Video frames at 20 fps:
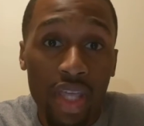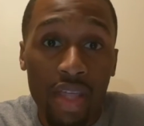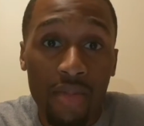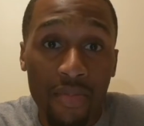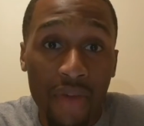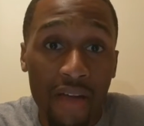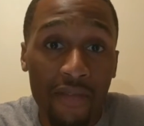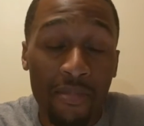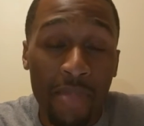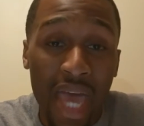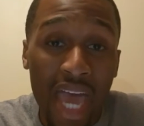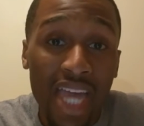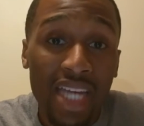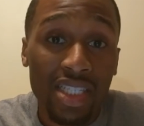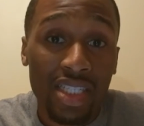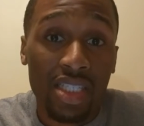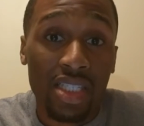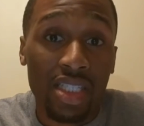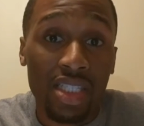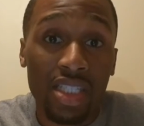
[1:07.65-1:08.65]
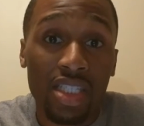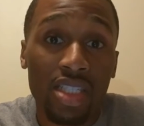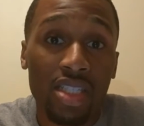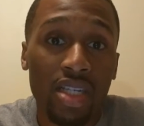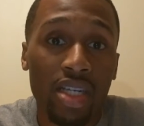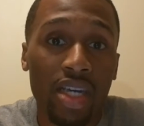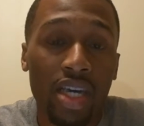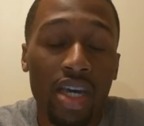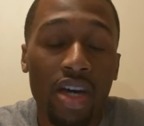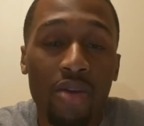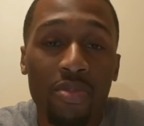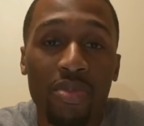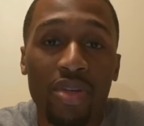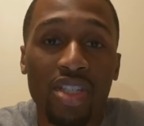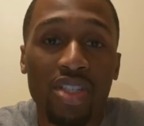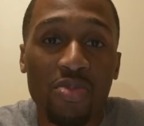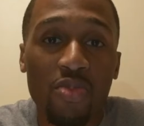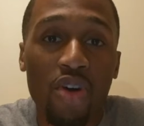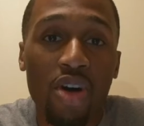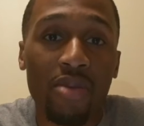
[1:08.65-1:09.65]
my passion is helping
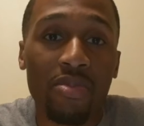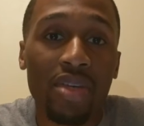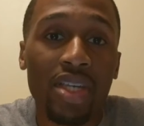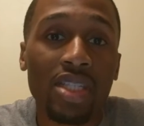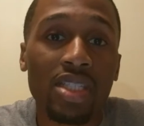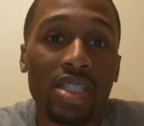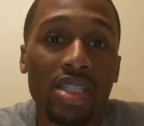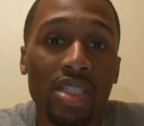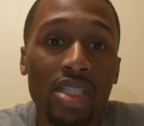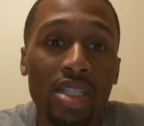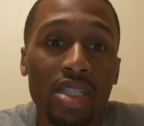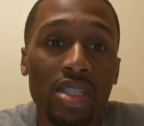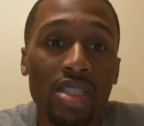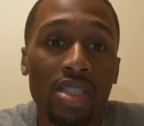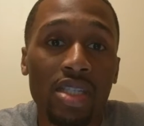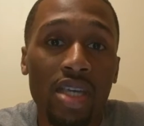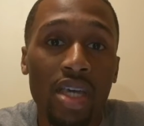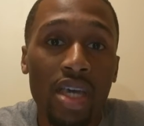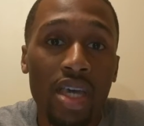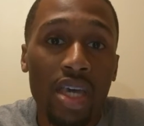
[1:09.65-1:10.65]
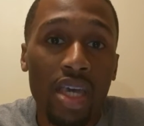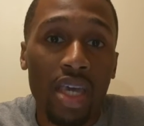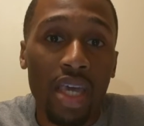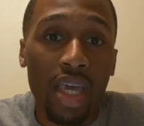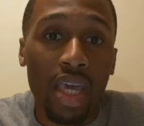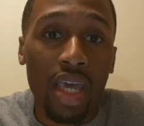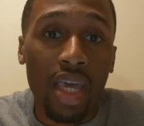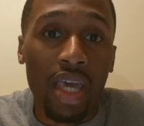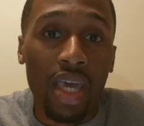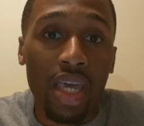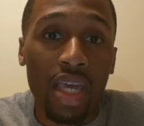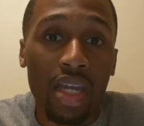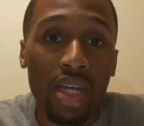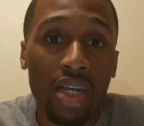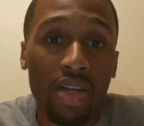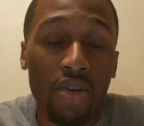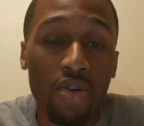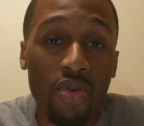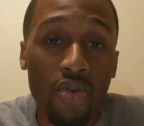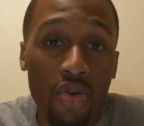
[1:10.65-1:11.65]
small businesses
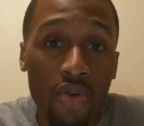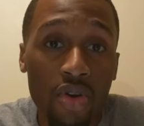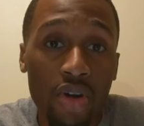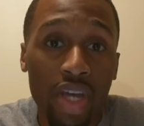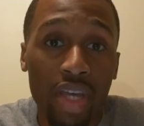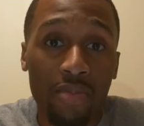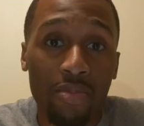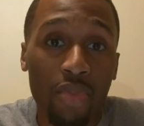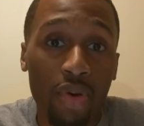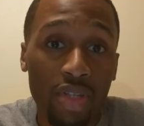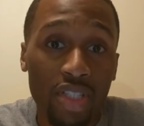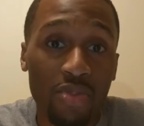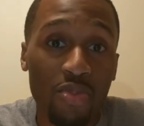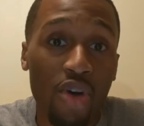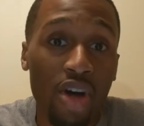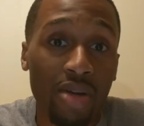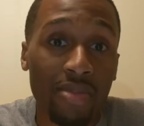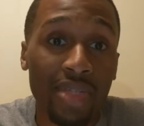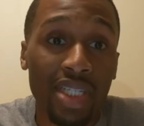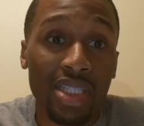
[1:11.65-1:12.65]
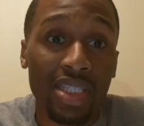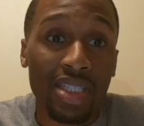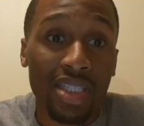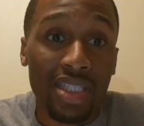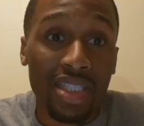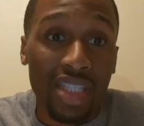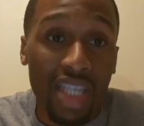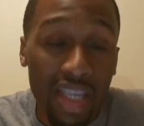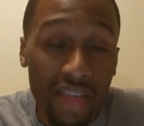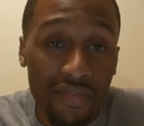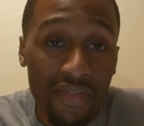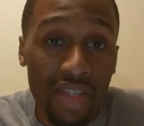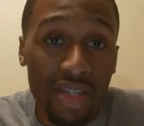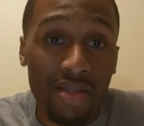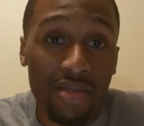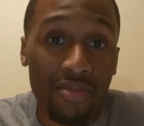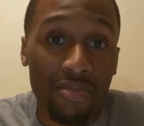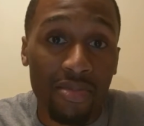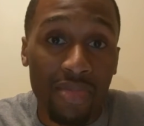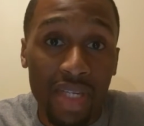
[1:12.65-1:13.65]
and growing small businesses,
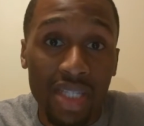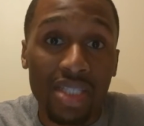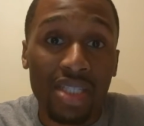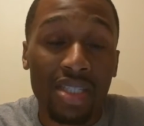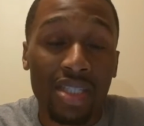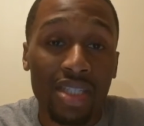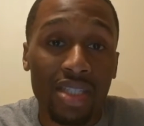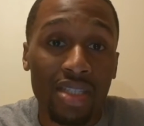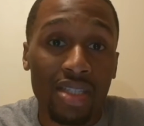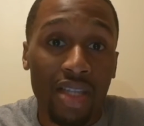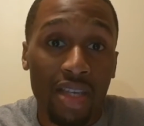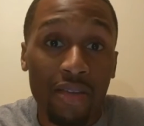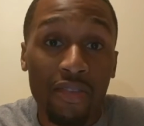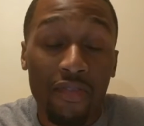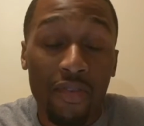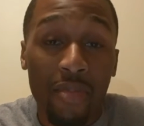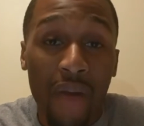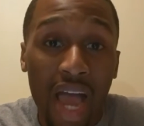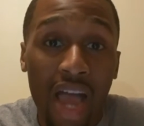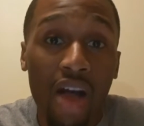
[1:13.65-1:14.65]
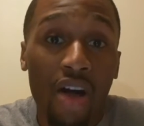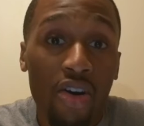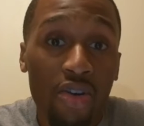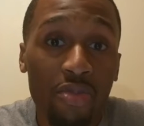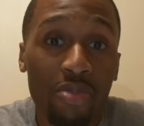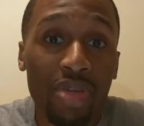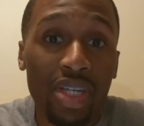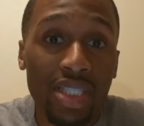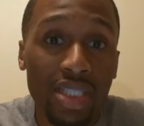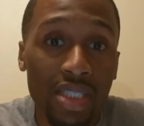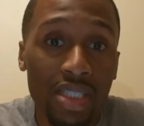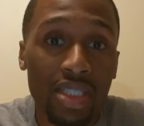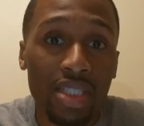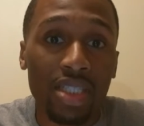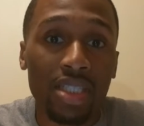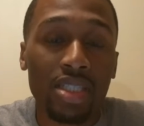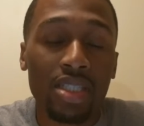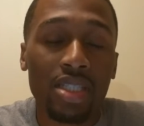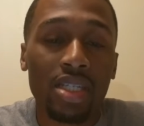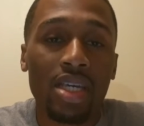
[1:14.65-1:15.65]
even my own
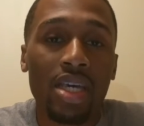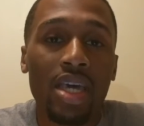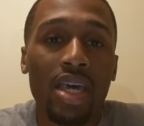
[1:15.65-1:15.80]
businesses.